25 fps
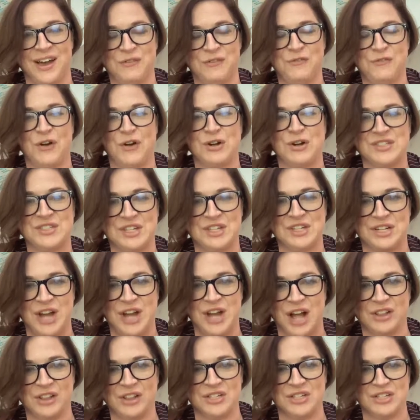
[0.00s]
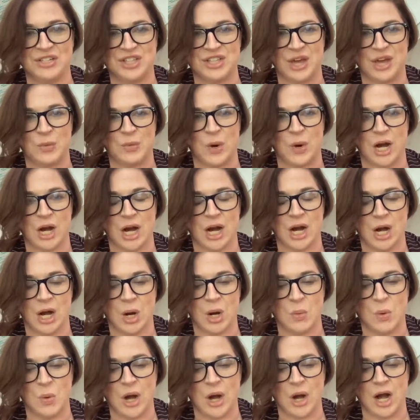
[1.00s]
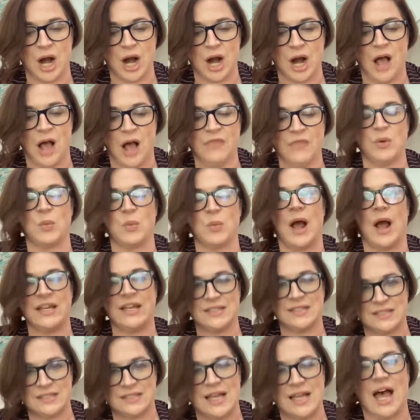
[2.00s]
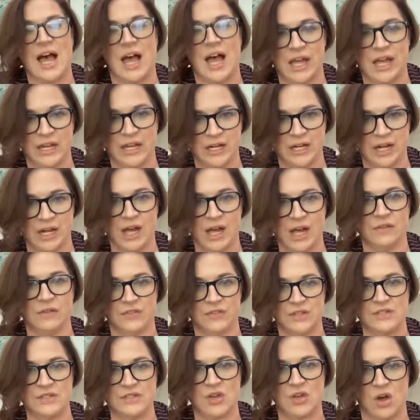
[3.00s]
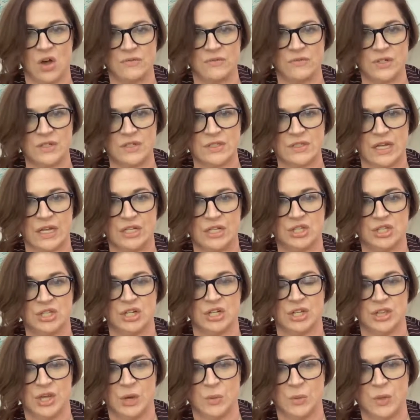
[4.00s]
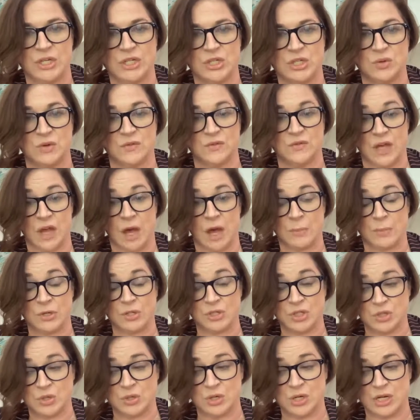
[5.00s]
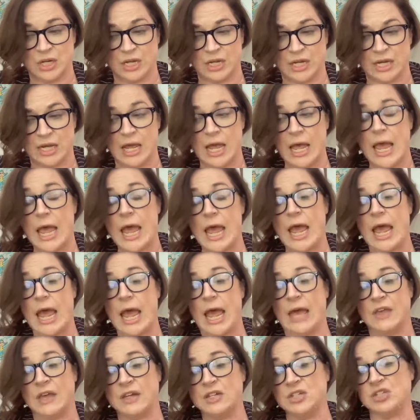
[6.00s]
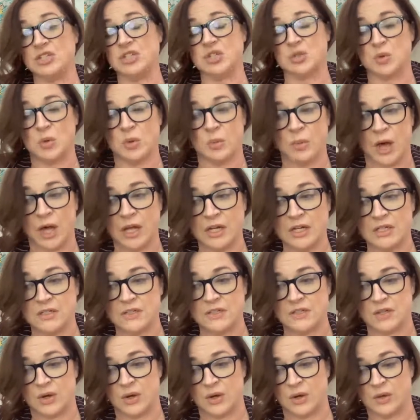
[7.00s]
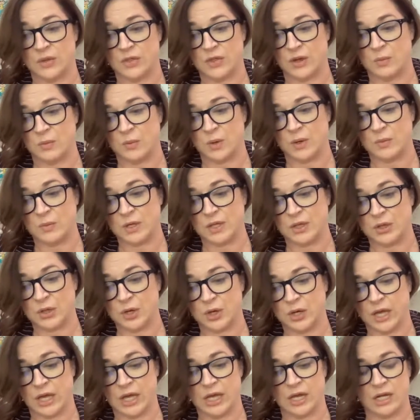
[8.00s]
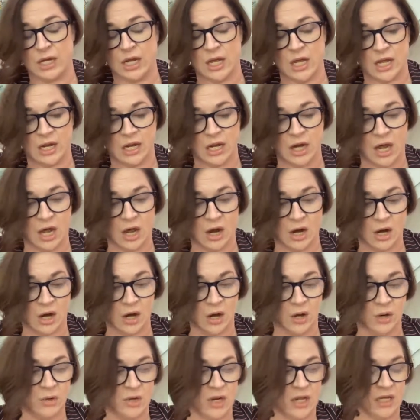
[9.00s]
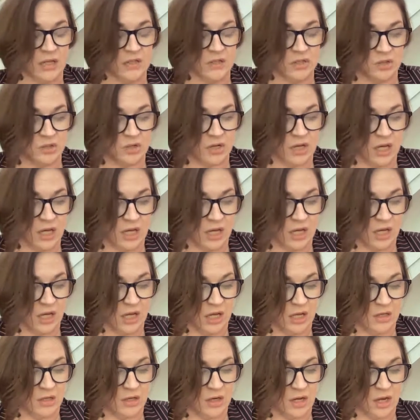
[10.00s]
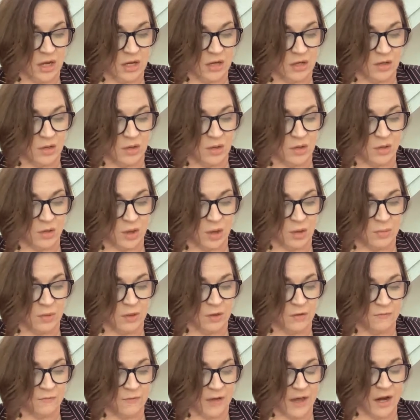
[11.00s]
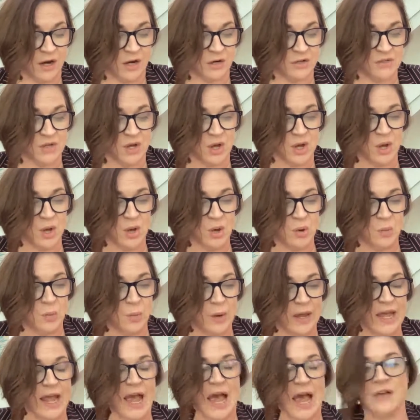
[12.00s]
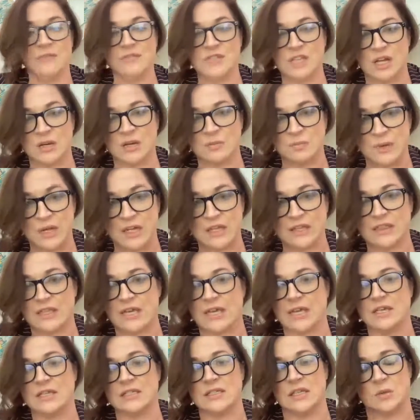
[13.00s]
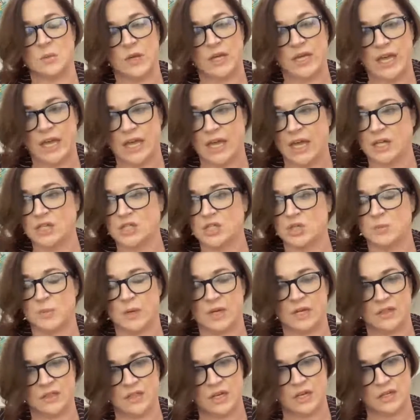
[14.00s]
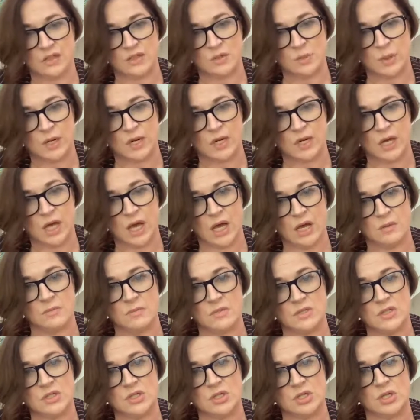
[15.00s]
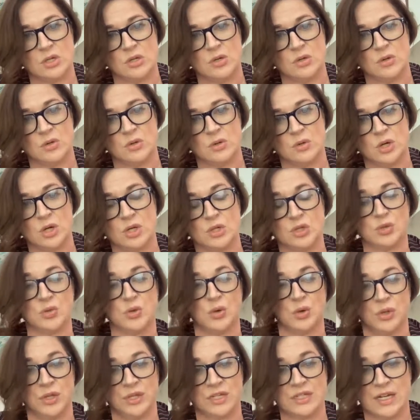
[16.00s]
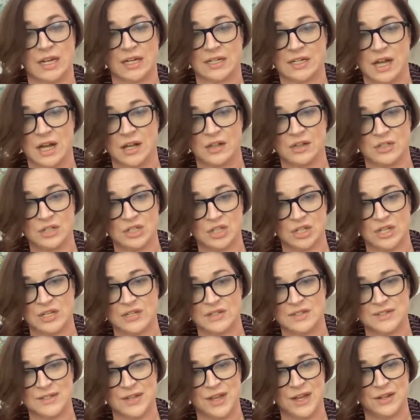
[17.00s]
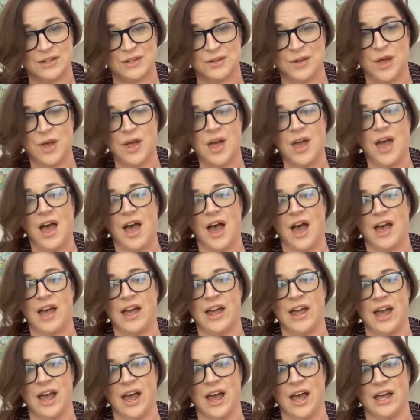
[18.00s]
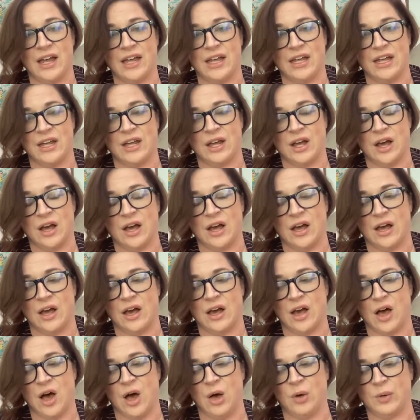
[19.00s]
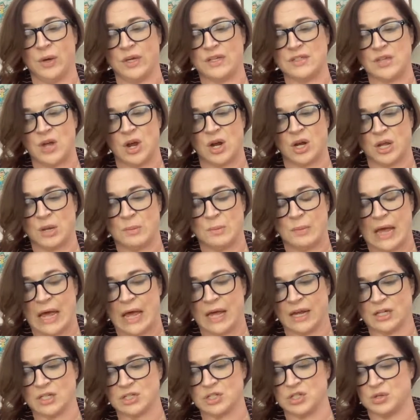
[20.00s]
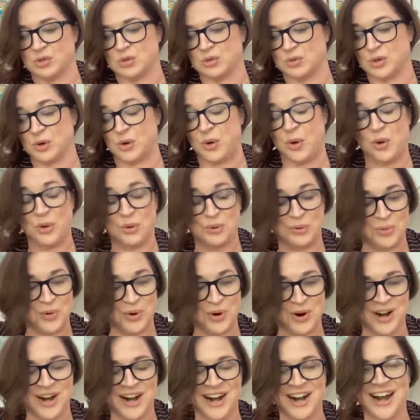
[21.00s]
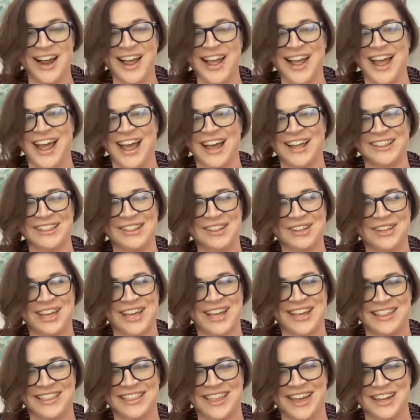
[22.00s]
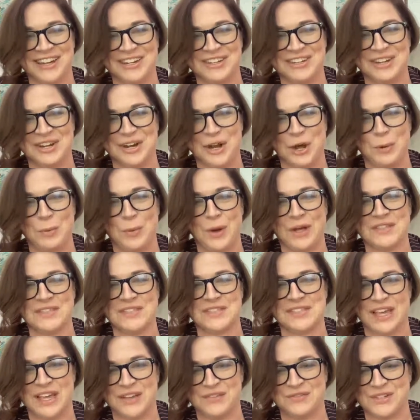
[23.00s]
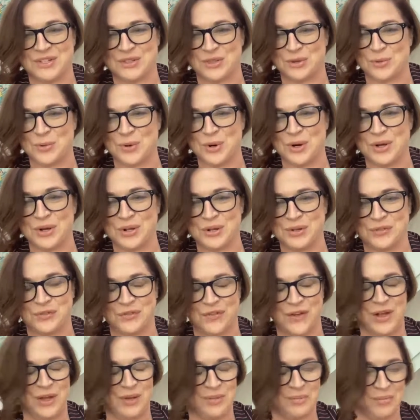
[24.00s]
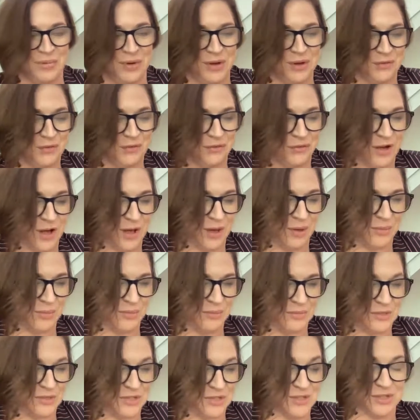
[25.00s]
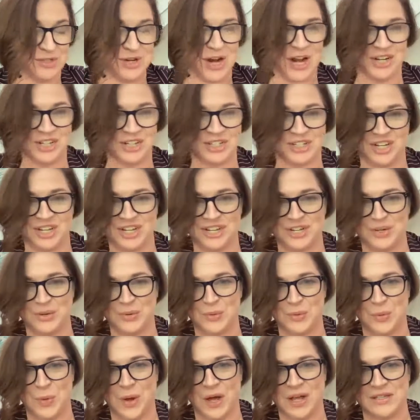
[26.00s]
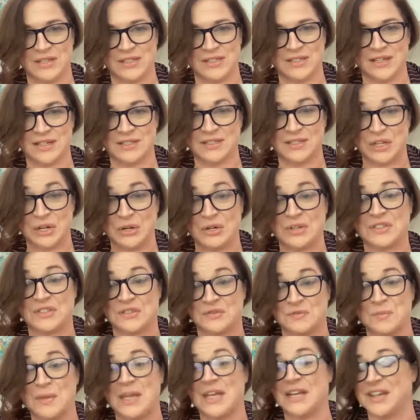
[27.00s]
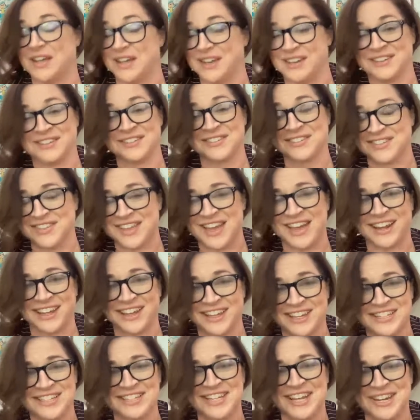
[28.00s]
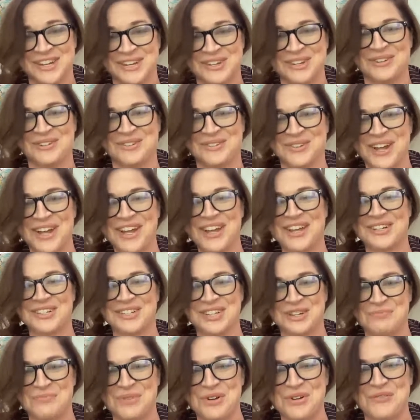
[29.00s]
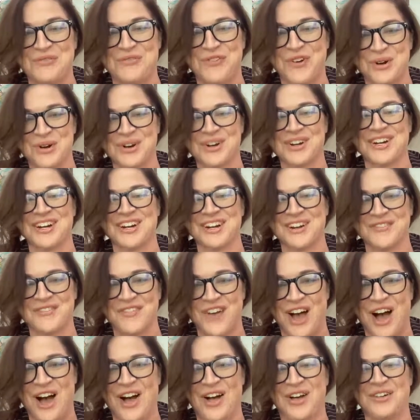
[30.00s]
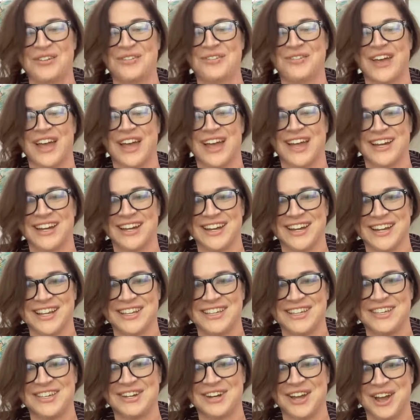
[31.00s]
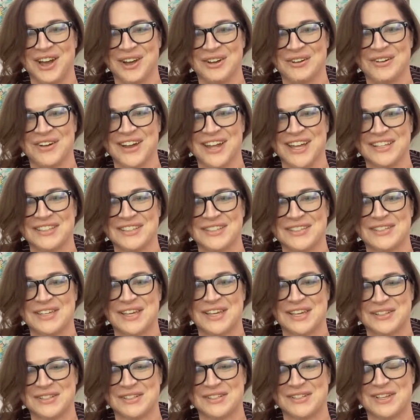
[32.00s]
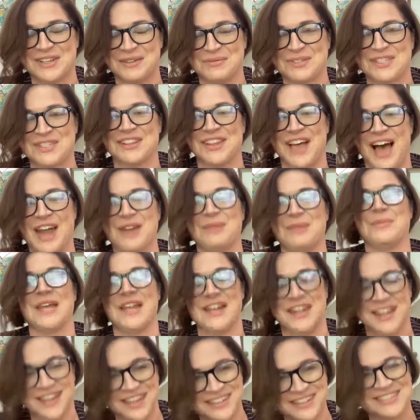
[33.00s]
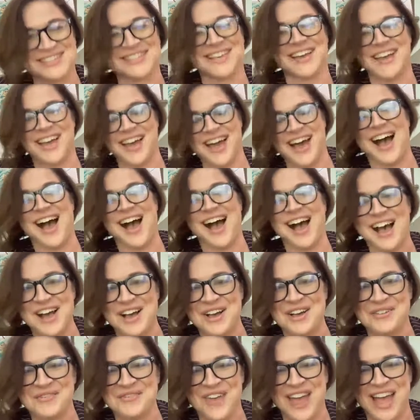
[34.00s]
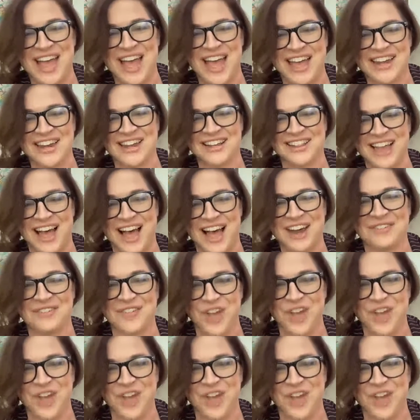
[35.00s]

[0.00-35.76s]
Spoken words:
first acknowledge that we're on the right side of this conversation and that we do have the opportunity. And then just to remind us all that when we look at our own history in global affairs, we have done big things and we can do big things when it comes to controlling technologies. And I always harken back to the Cold War and looking that, what saved the world from destruction was a series of meetings that continue to move forward and evolve. And, it was a lot of meetings and a lot of